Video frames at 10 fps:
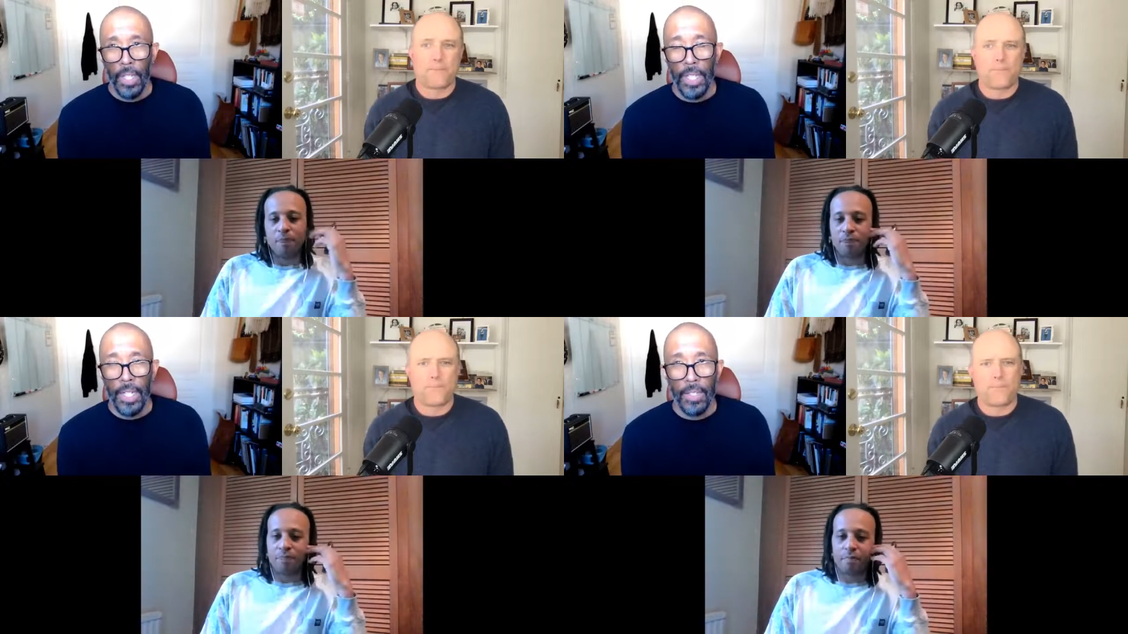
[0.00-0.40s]

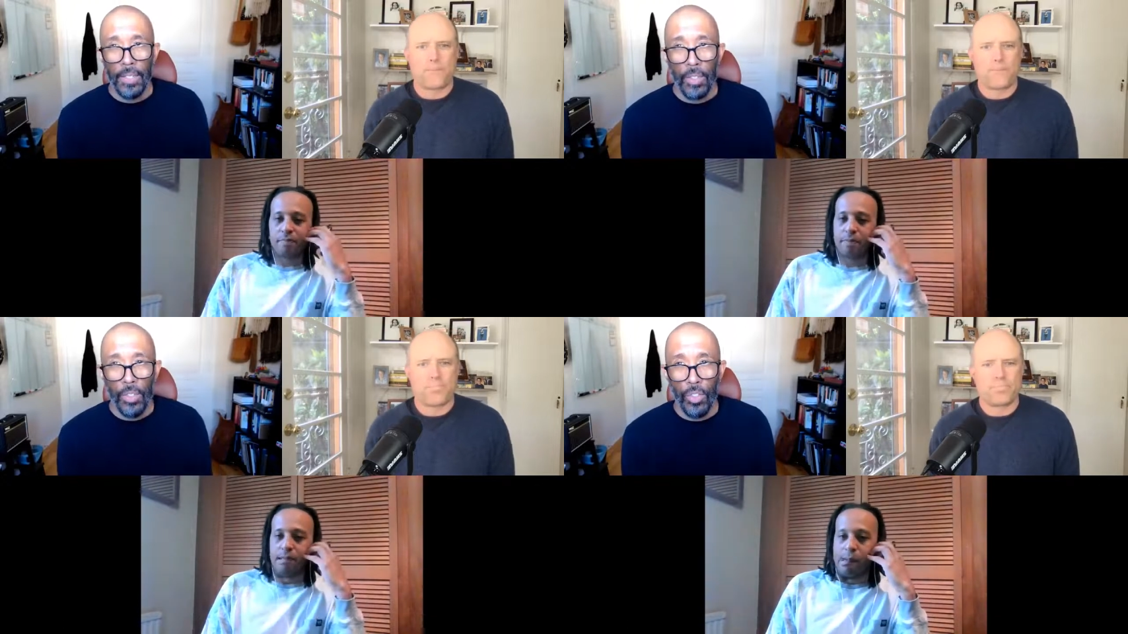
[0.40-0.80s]

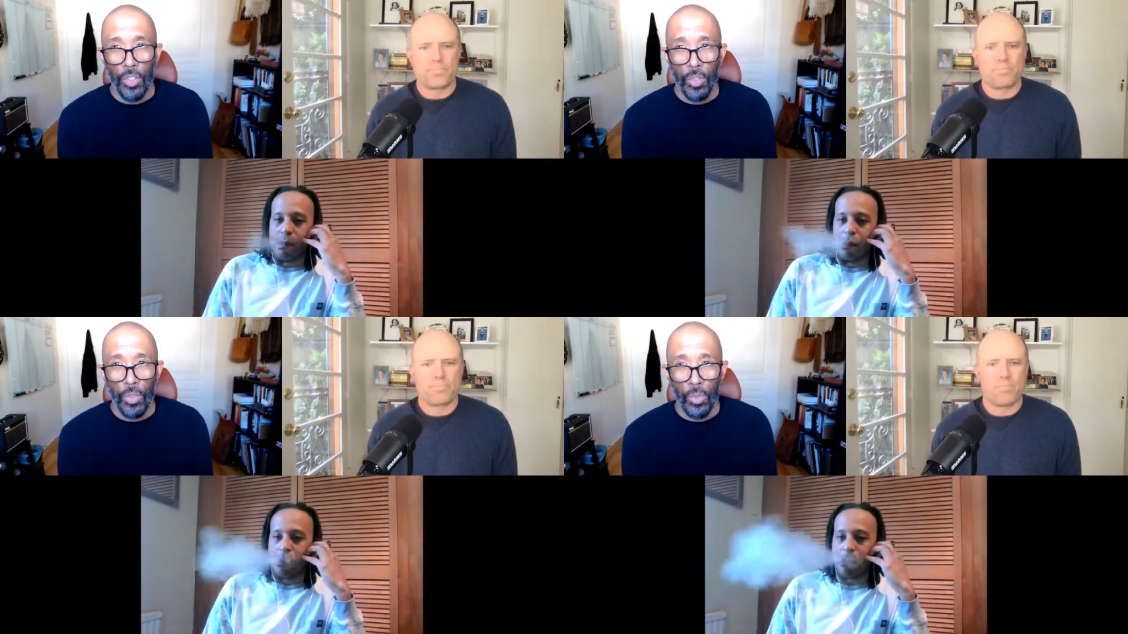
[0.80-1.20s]
Speaker 1: and
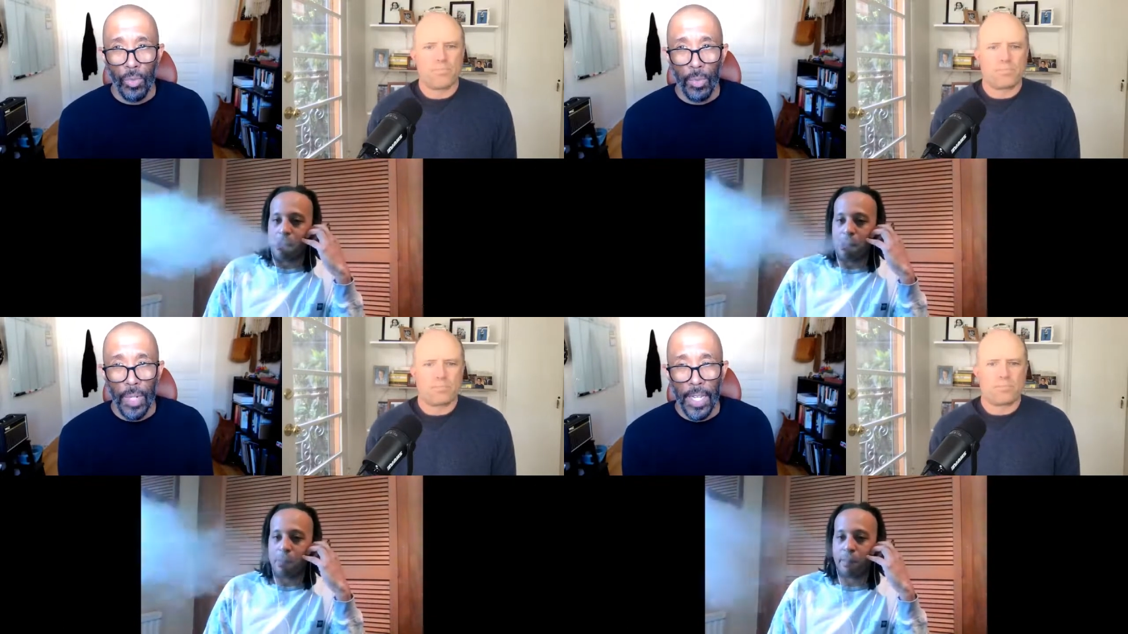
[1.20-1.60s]

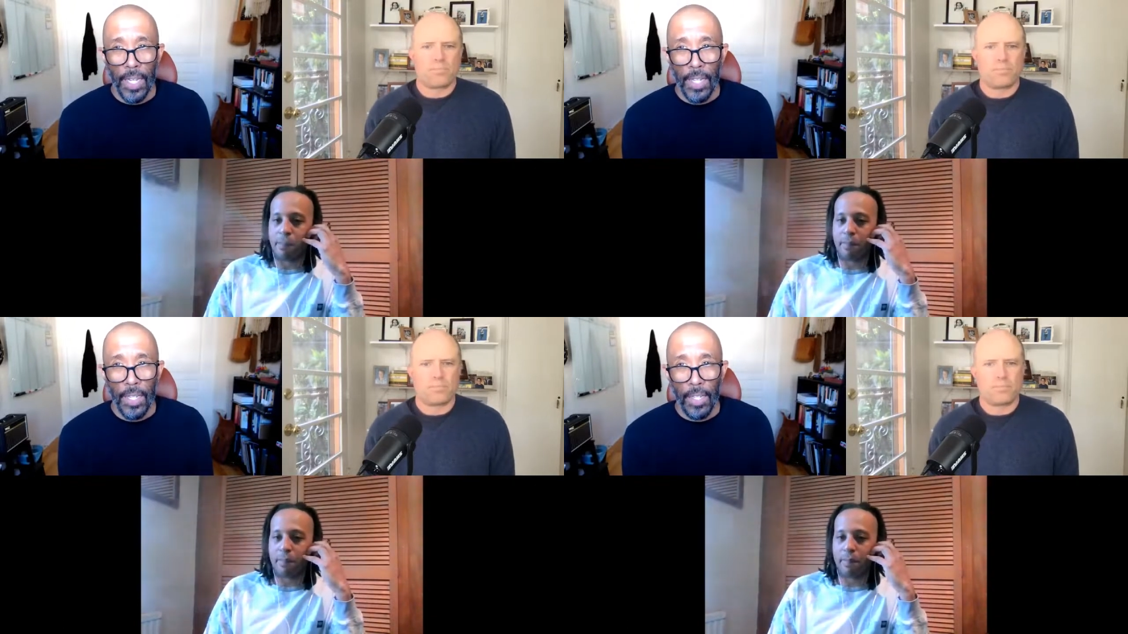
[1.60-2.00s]
so
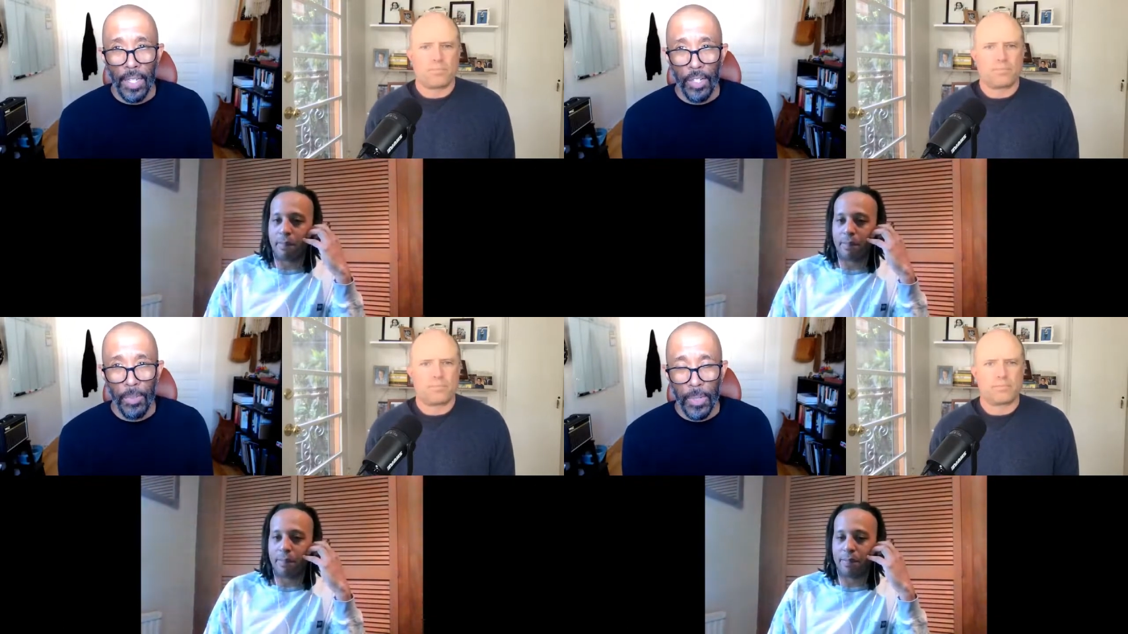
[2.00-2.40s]
my
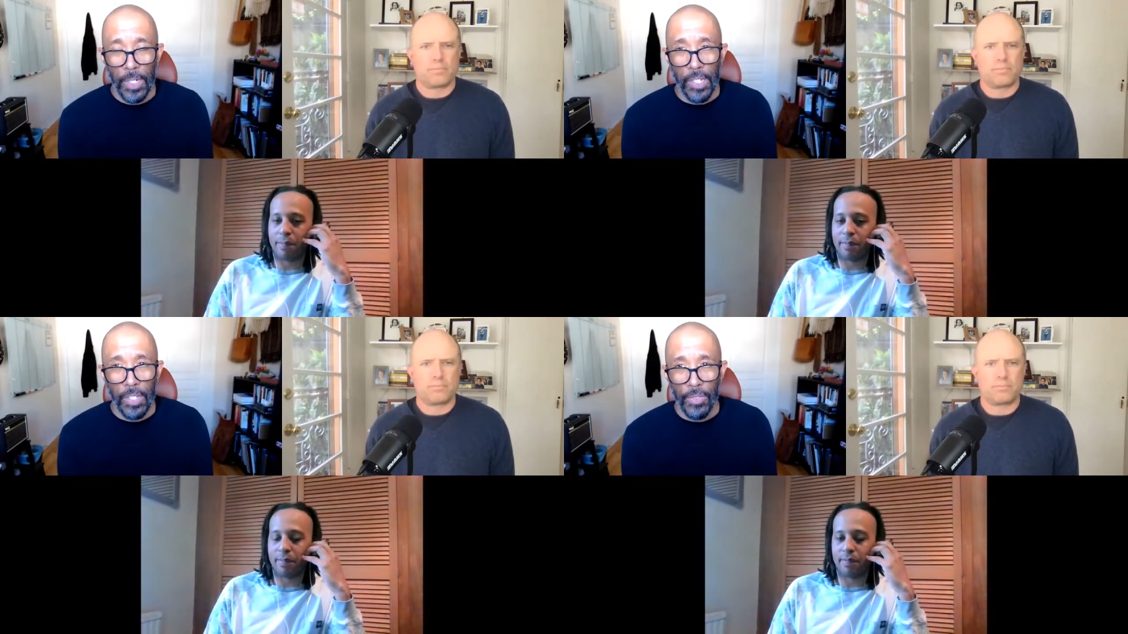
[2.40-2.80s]

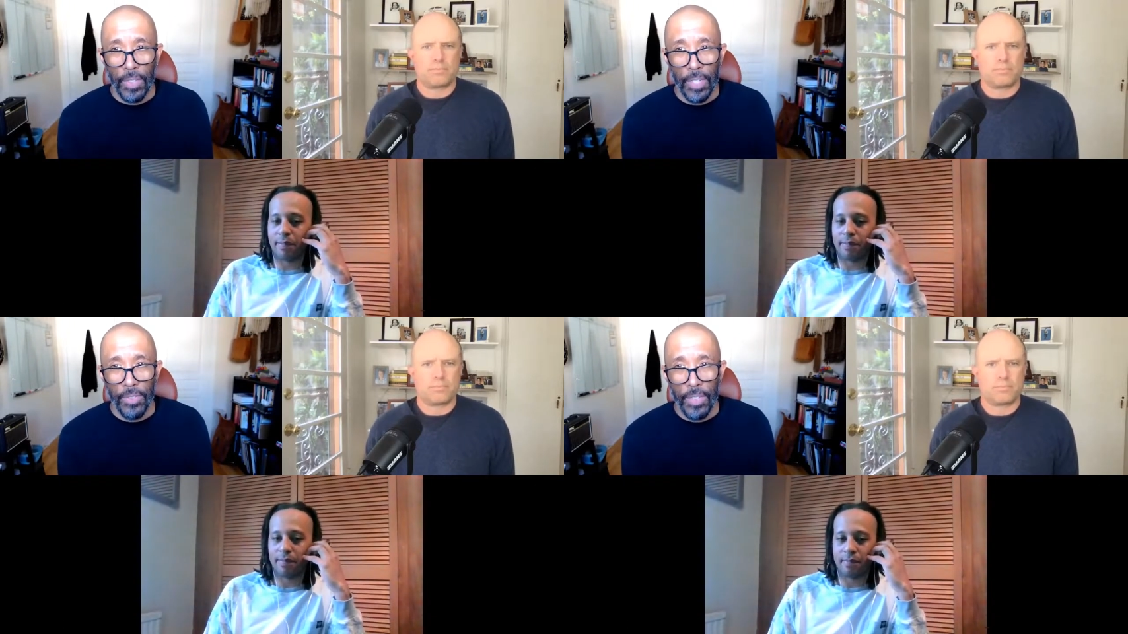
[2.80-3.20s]
experience of
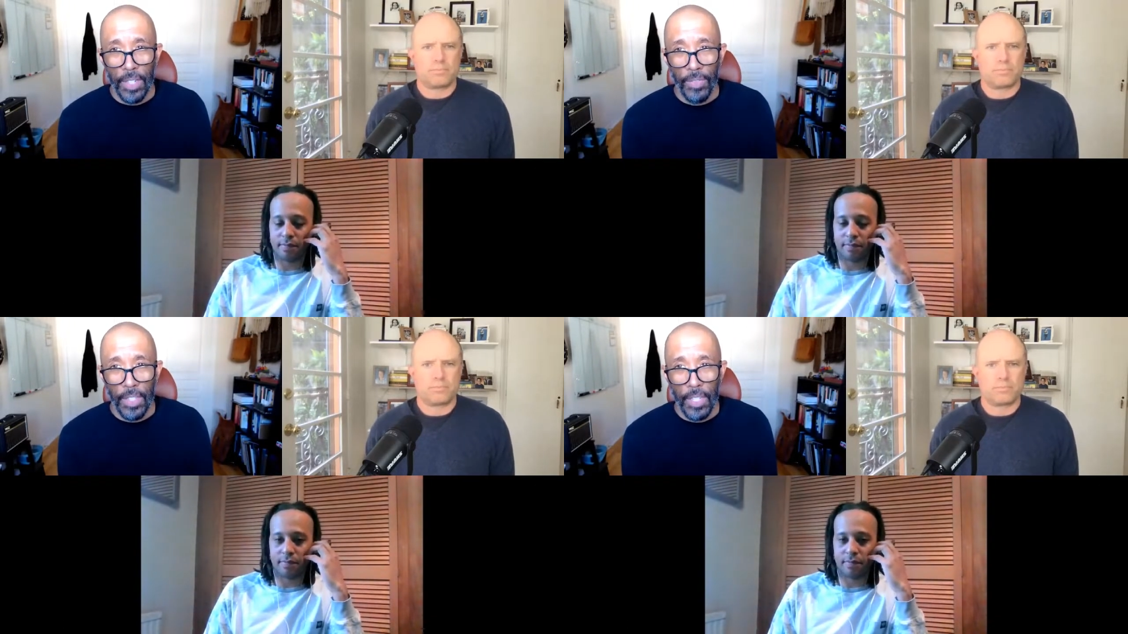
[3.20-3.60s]
love
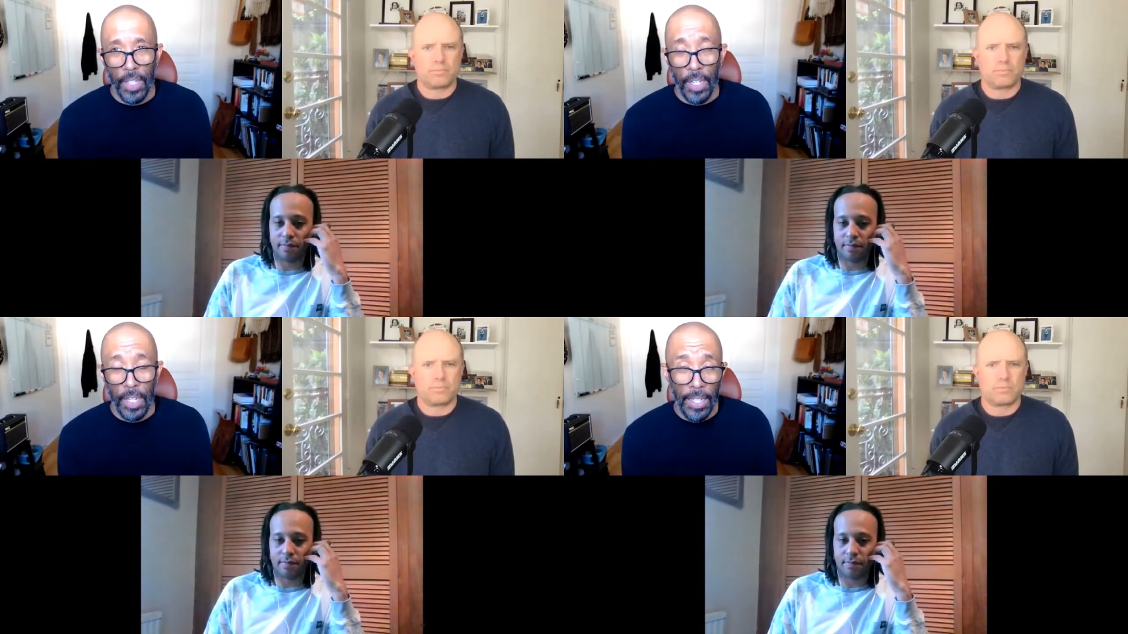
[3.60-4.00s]
definitely
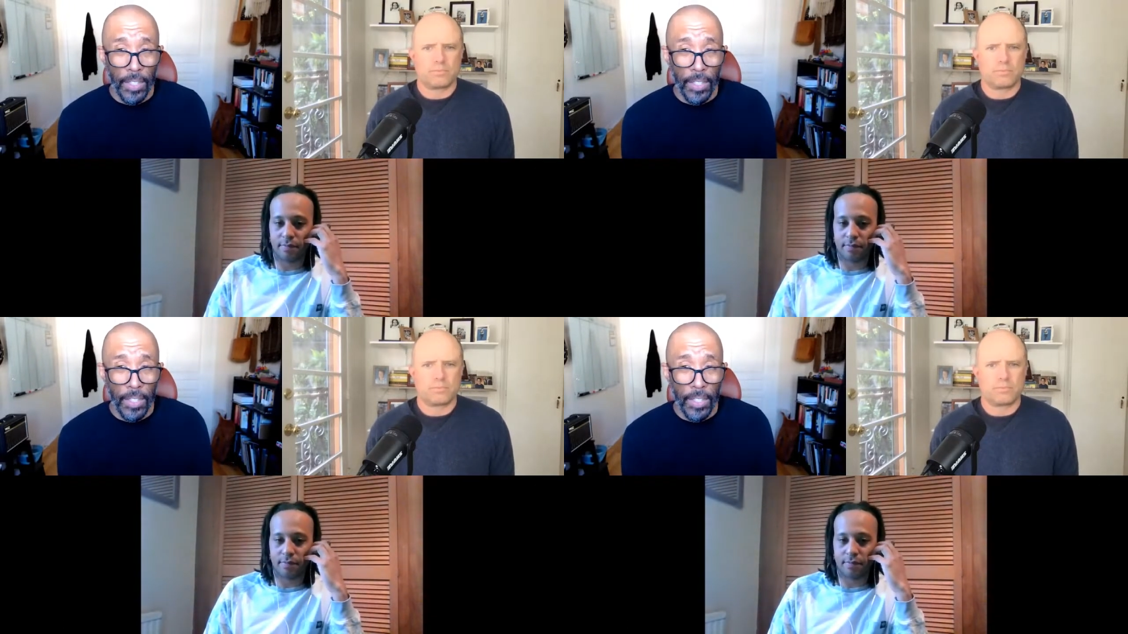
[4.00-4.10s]
uh,